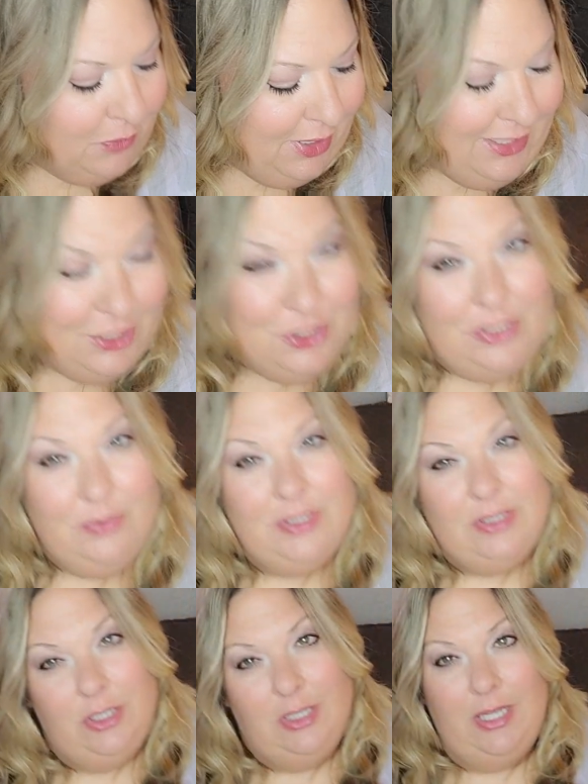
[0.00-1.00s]
I actually
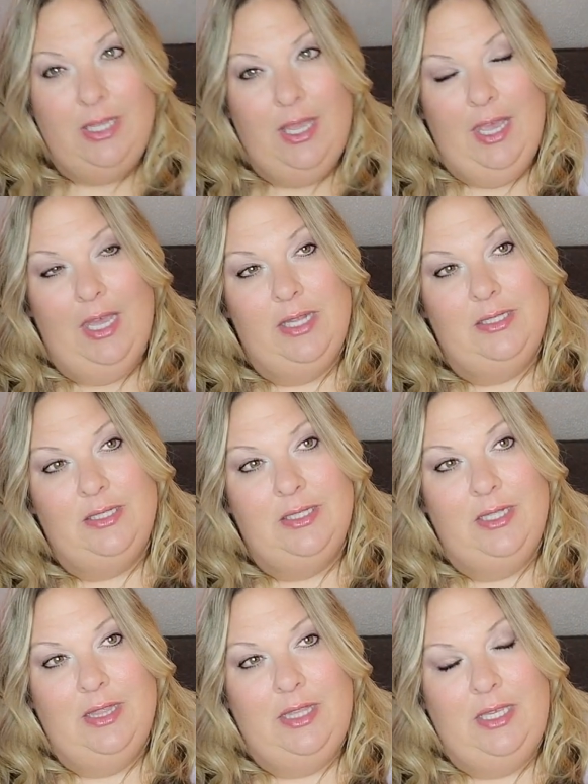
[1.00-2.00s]
was looking at
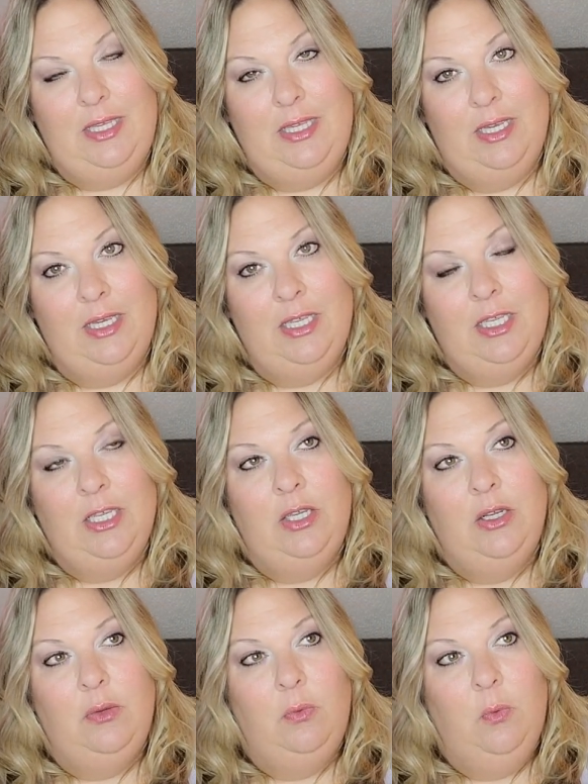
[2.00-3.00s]
the
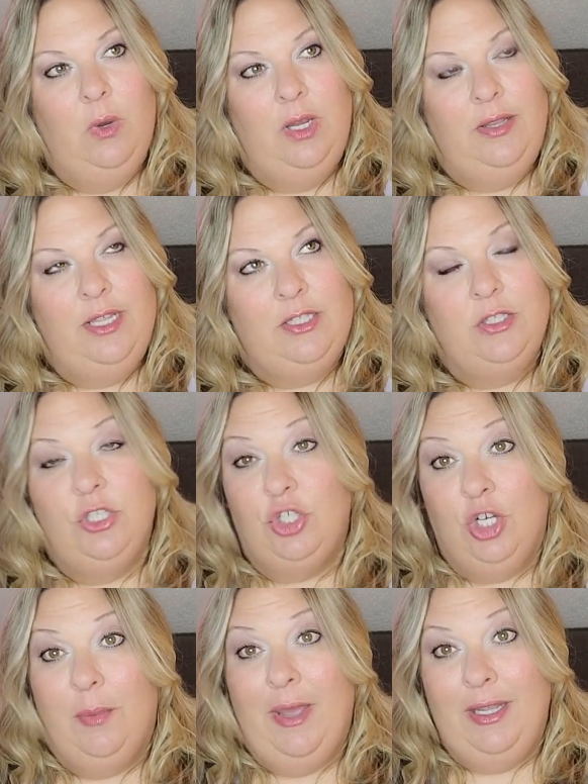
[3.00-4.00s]
one that's the
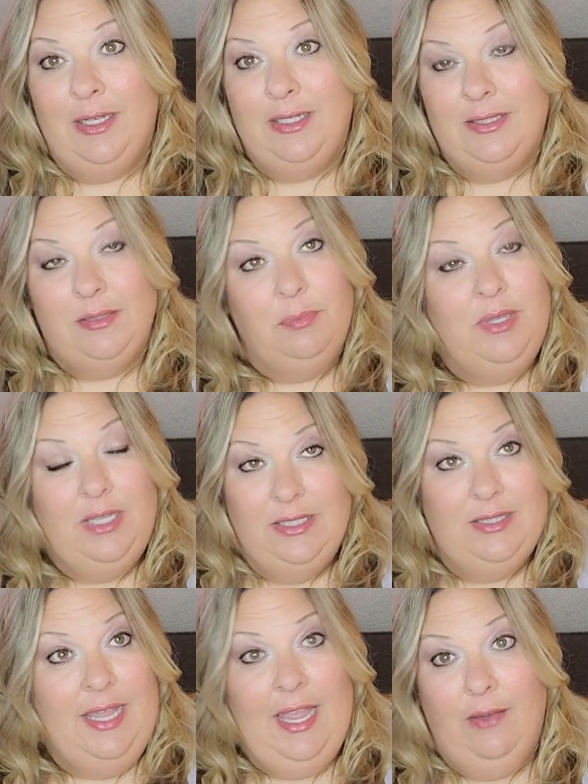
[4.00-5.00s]
Germ-X
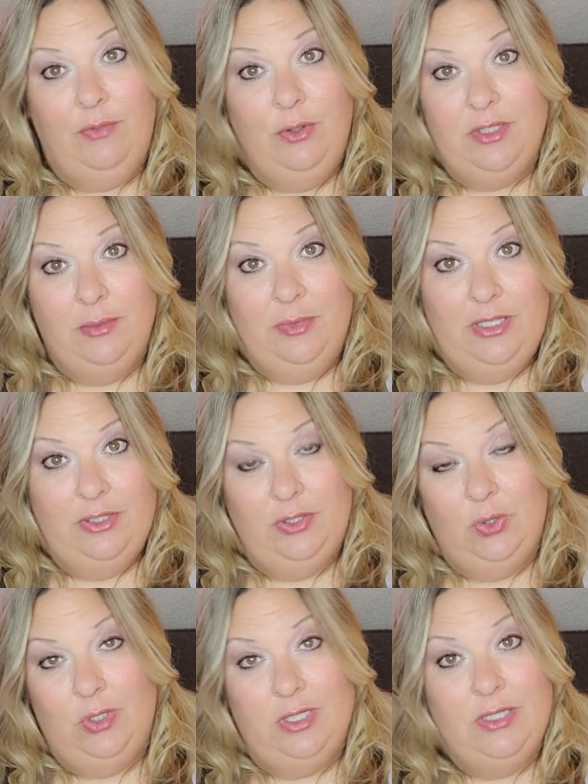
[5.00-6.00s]
because they have those at my
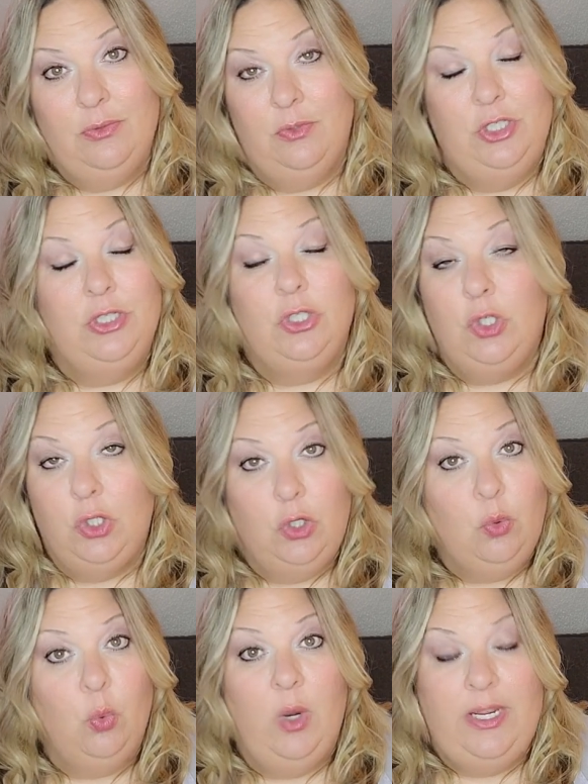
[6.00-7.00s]
stores, which is a
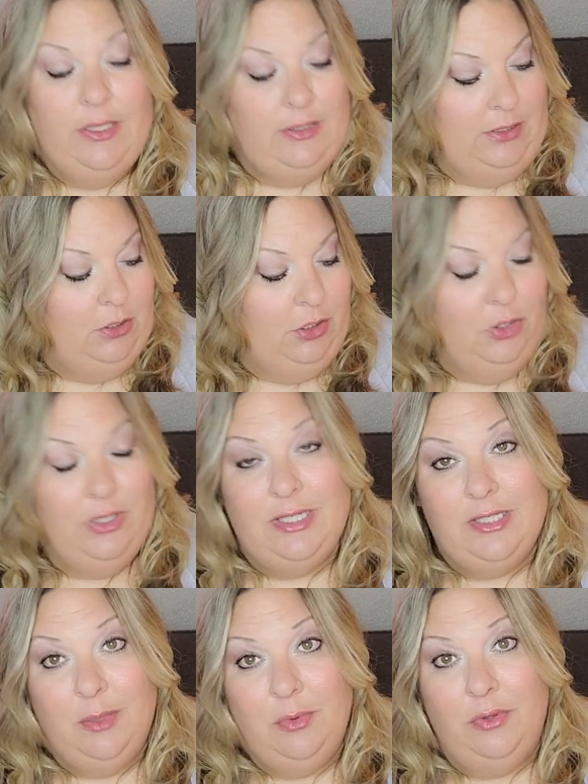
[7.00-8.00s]
great deal. You
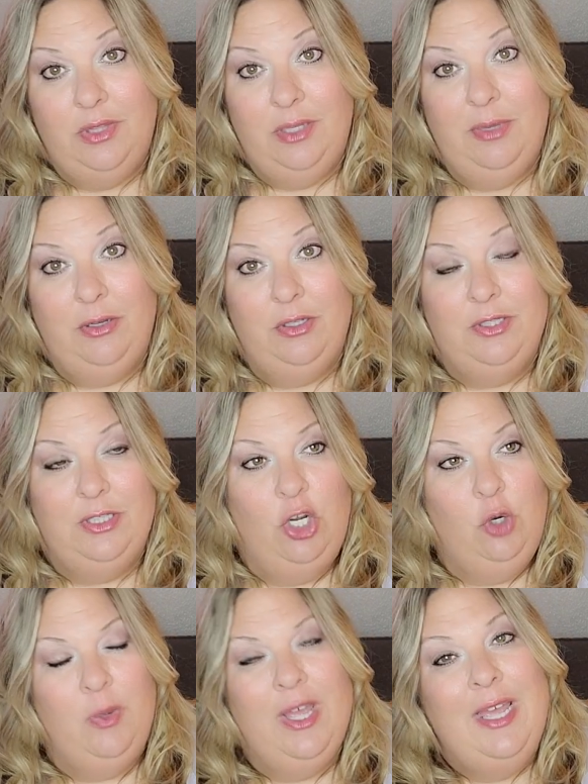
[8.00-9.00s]
get double the amount of
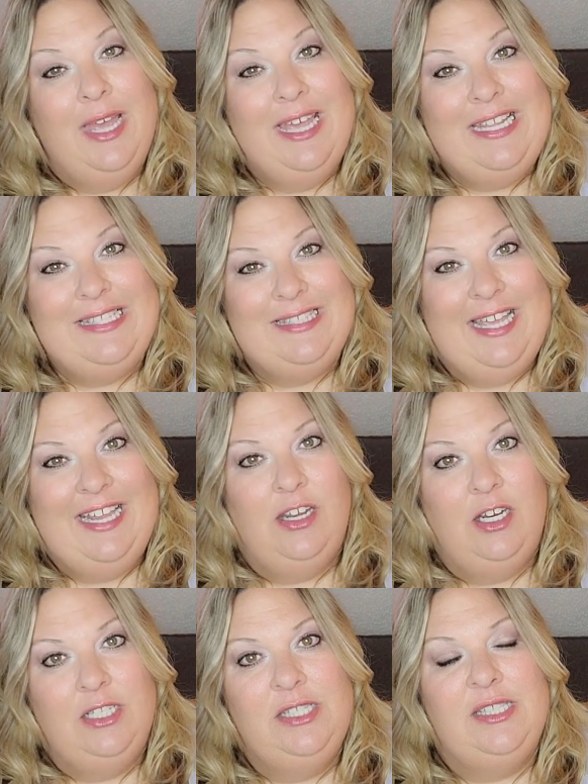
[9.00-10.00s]
soap and it said
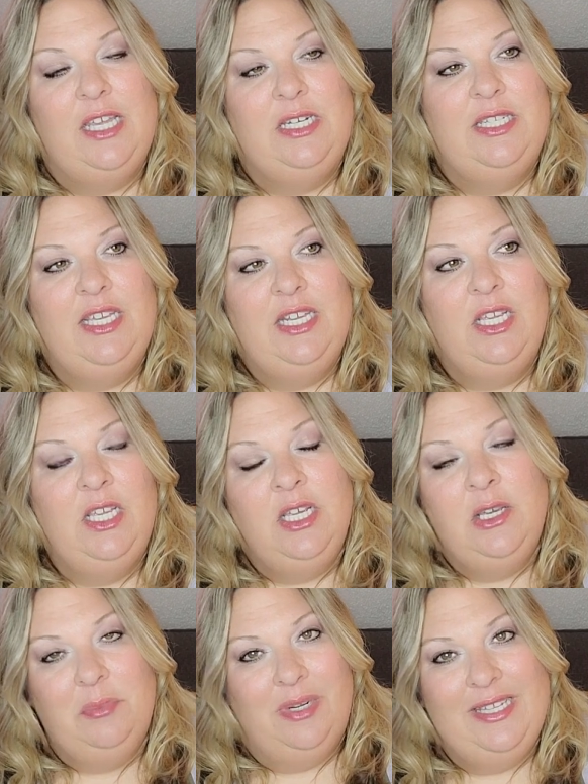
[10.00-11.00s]
unscented,
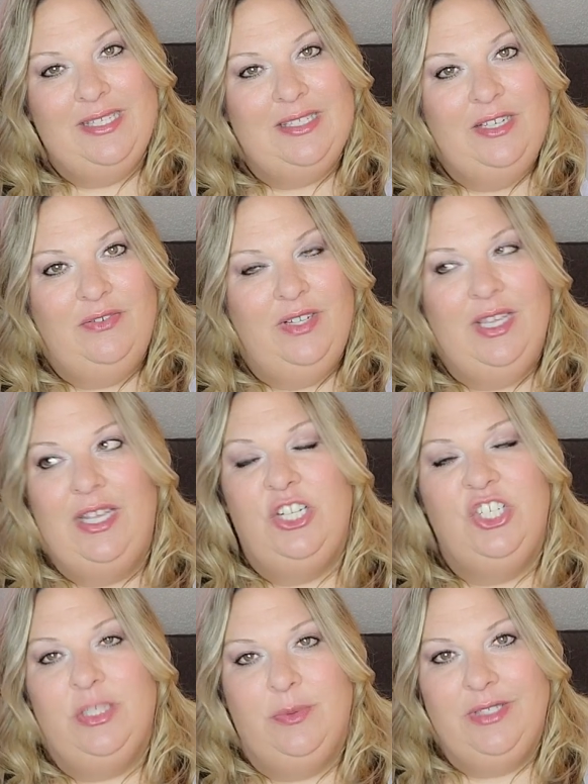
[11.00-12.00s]
but I sniffed it and
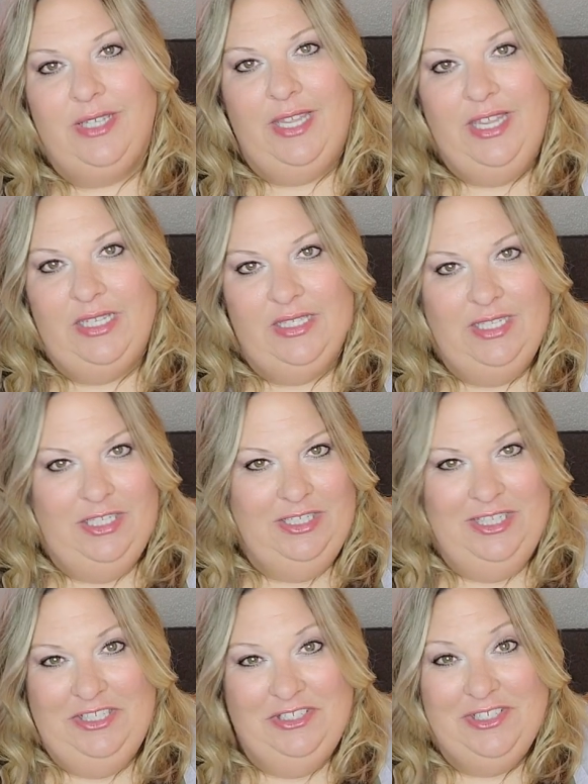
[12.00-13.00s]
it just smells like hand
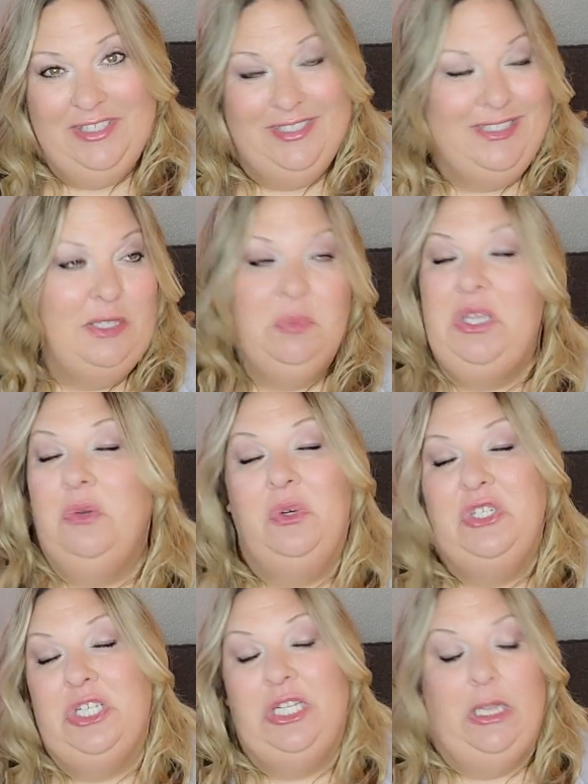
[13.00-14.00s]
sanitizer still to me,
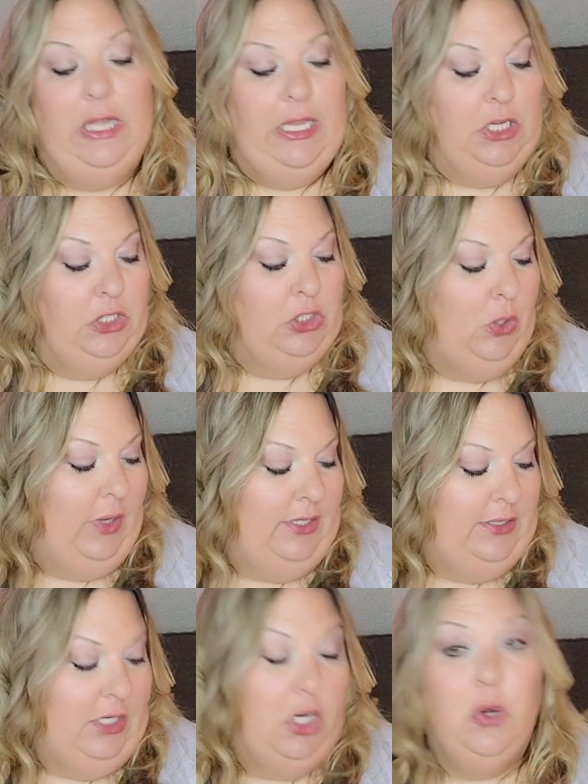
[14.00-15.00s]
which I didn't like. So I
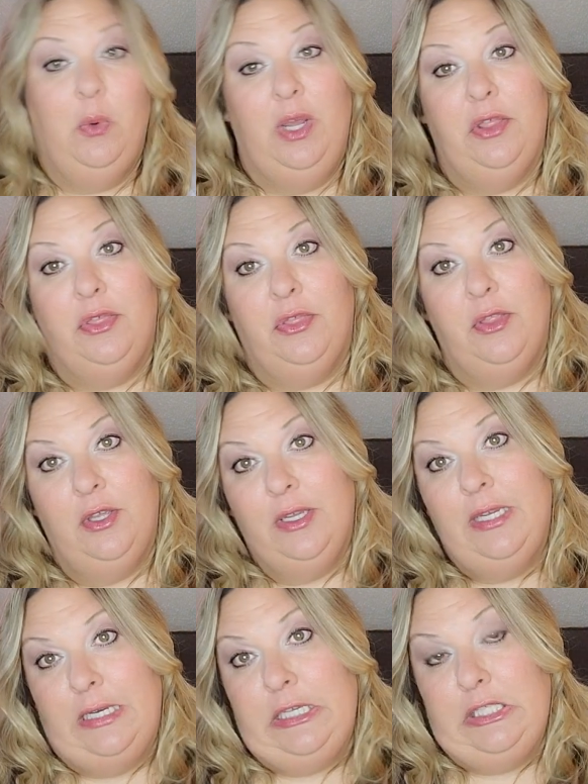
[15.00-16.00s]
stuck with
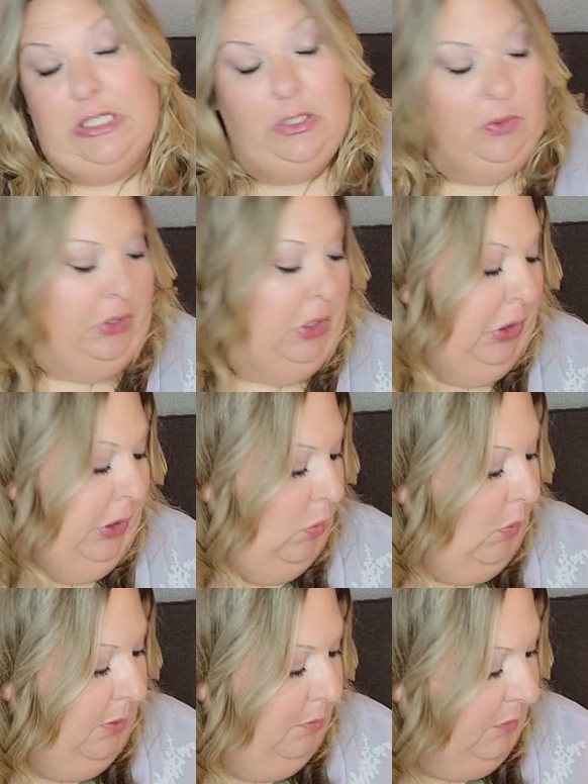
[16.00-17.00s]
I stuck with the clear
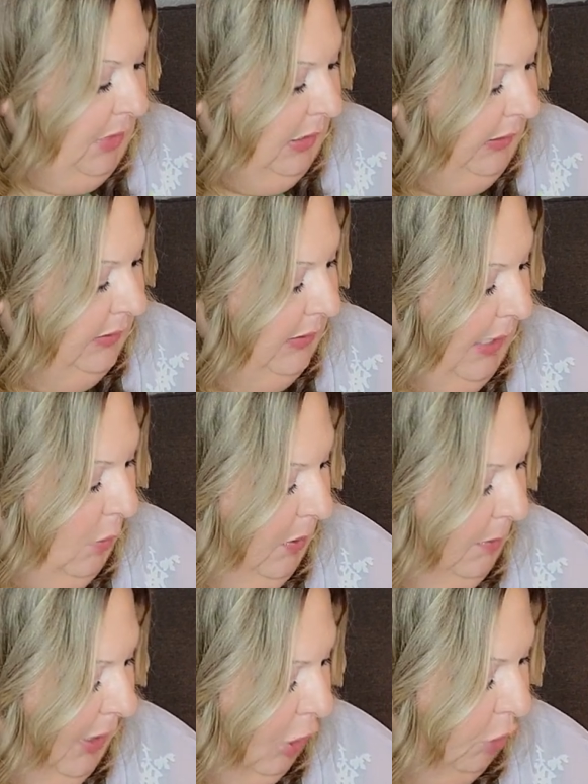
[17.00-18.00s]
one. I liked that
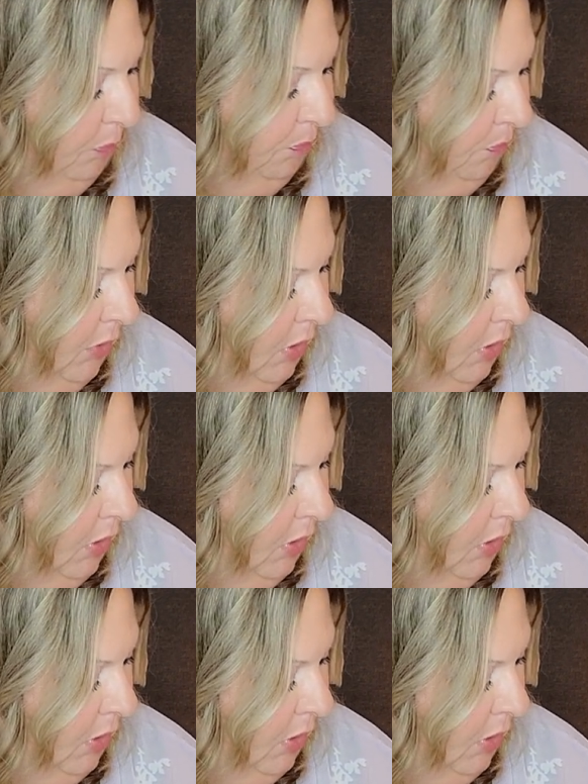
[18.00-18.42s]
one better.